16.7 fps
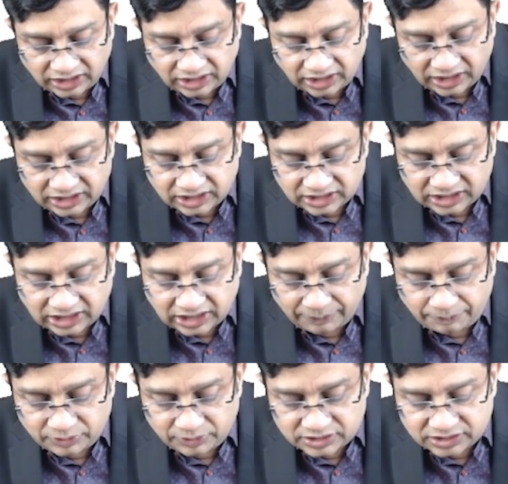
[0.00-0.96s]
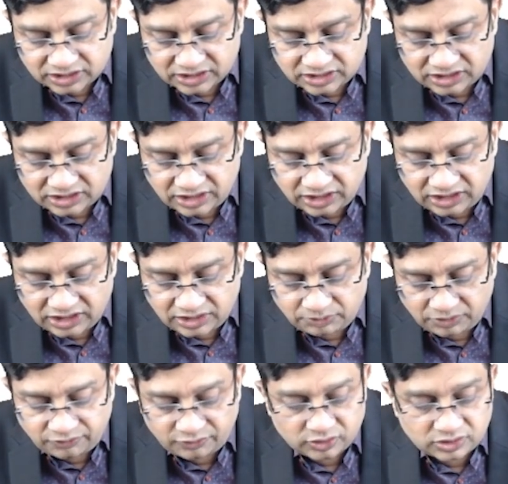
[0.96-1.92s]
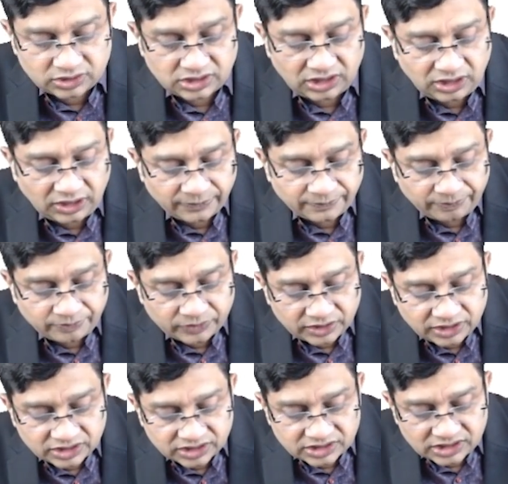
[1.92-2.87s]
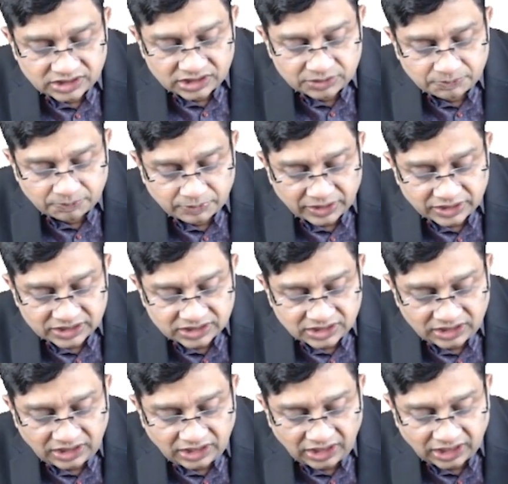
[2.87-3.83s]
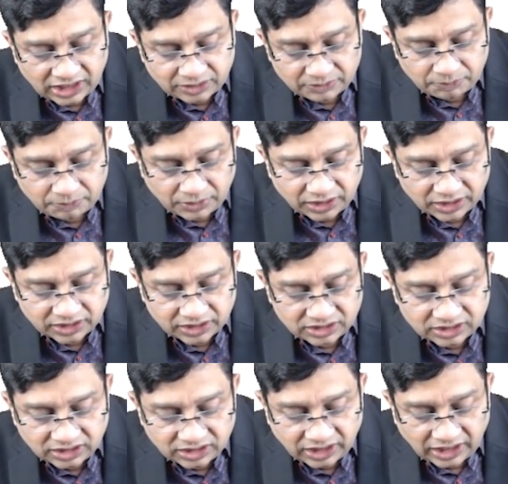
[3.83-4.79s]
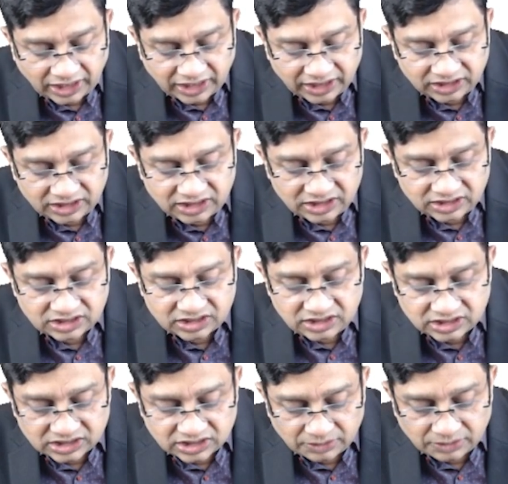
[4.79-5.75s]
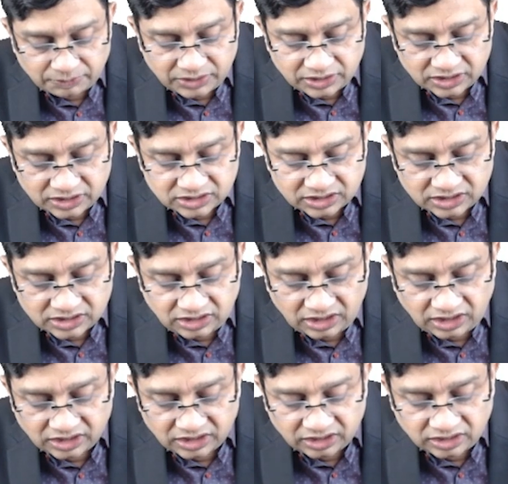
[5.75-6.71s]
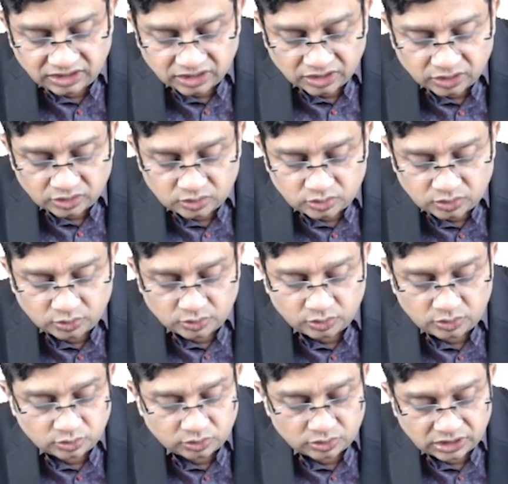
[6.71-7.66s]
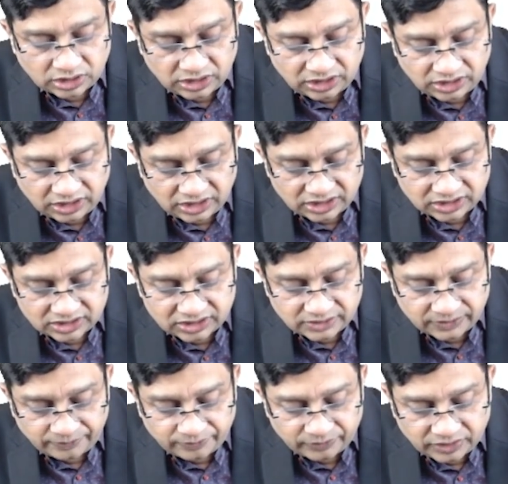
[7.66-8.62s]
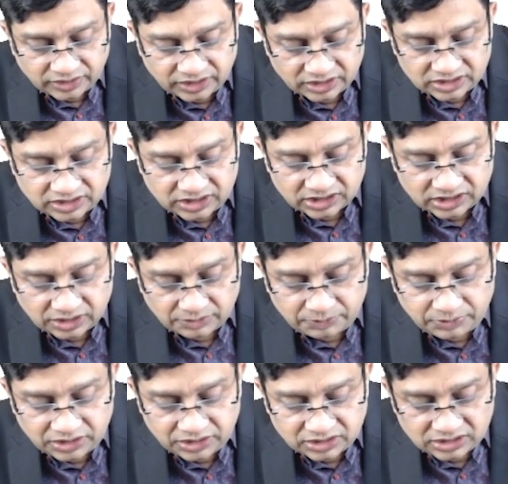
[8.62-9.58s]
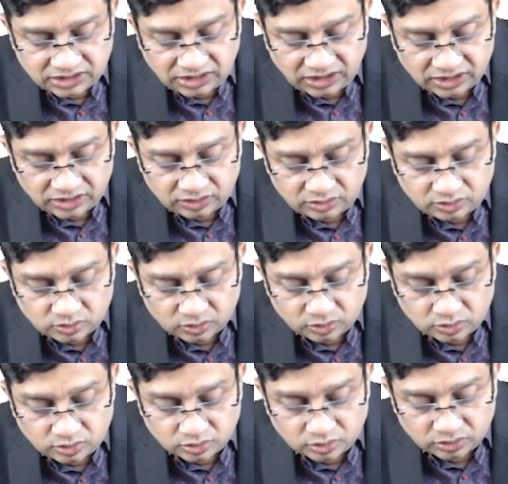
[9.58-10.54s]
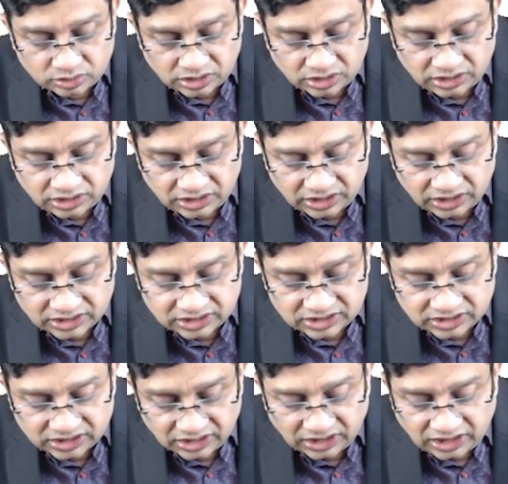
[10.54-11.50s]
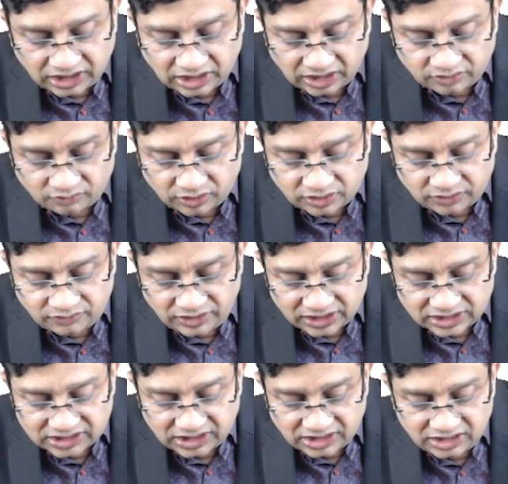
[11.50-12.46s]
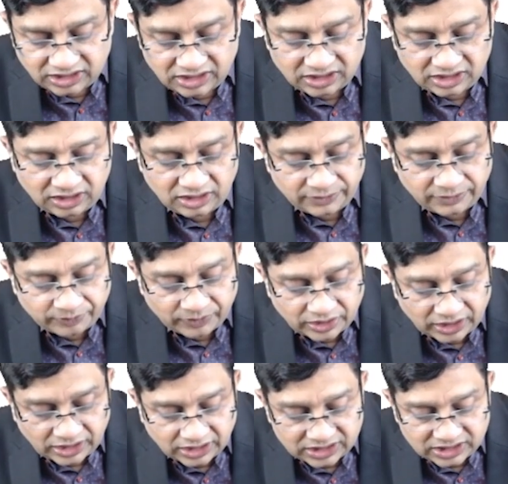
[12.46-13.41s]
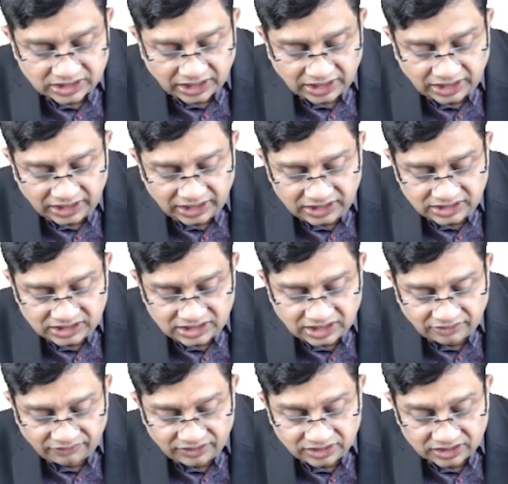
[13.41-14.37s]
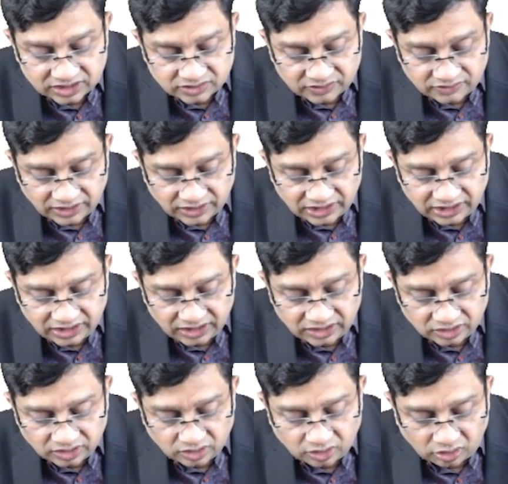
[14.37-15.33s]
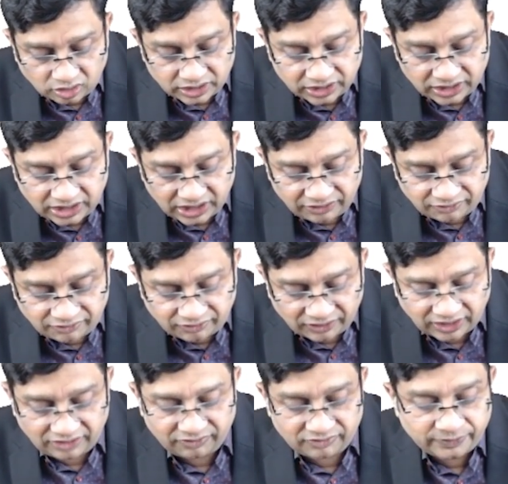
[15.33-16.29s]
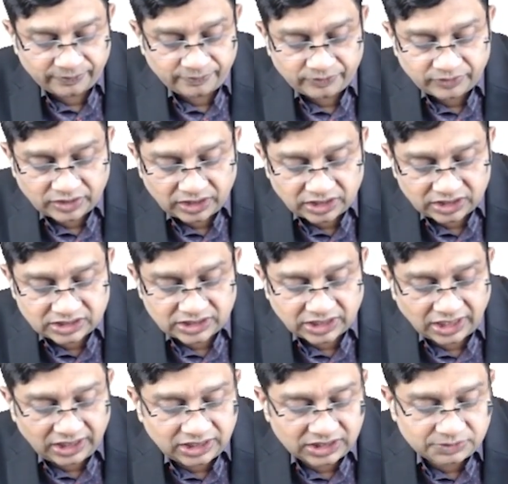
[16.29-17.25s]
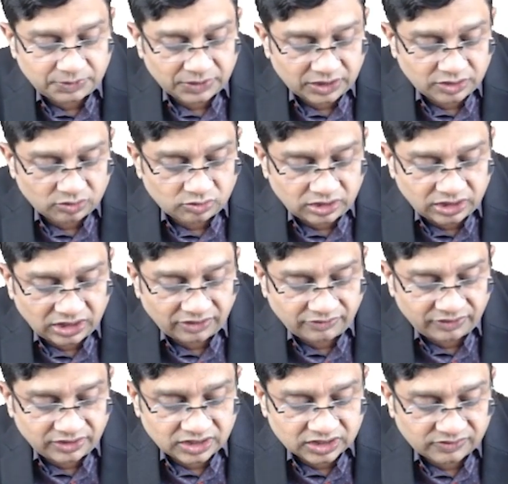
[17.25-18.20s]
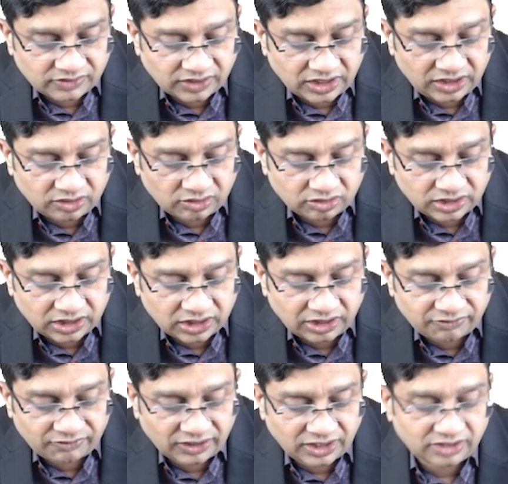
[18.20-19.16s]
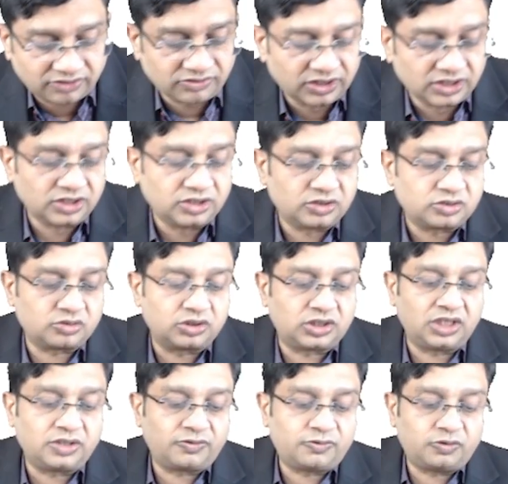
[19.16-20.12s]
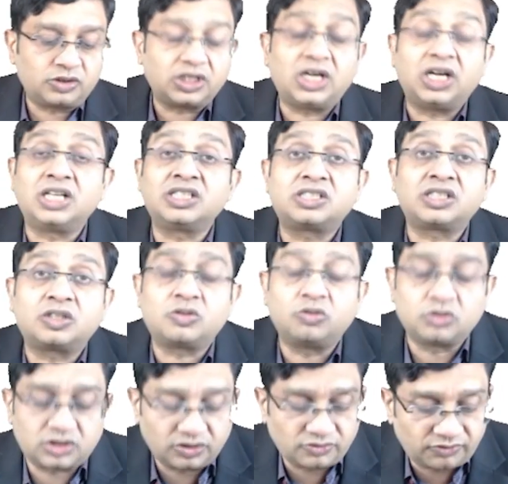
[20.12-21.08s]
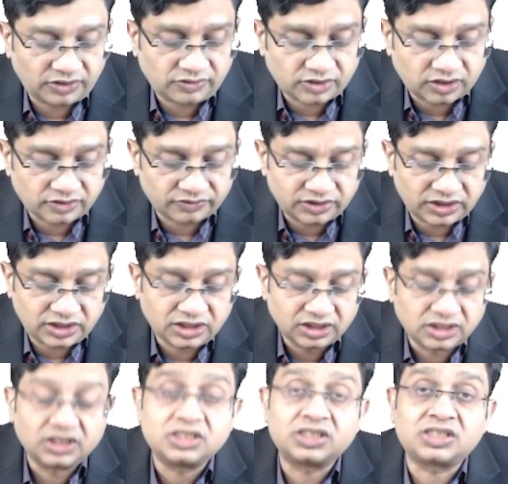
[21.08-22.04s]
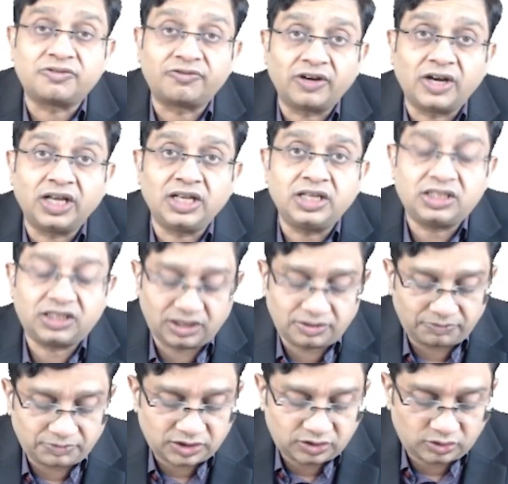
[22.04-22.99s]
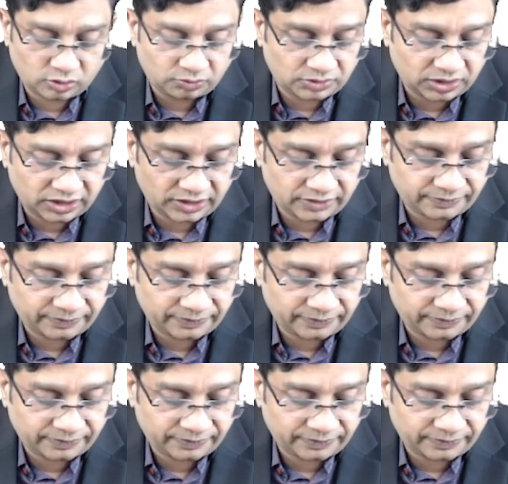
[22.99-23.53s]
And the caput succedaneum, if you see, this is present at birth and this disappears in 2 to 3 days. This disappears in 2 to 3 days. And what we are saying here, a child is having the swelling on day 5. A child is particularly having the swelling on day 5. So therefore, the answer goes in favor of the cephalhematoma.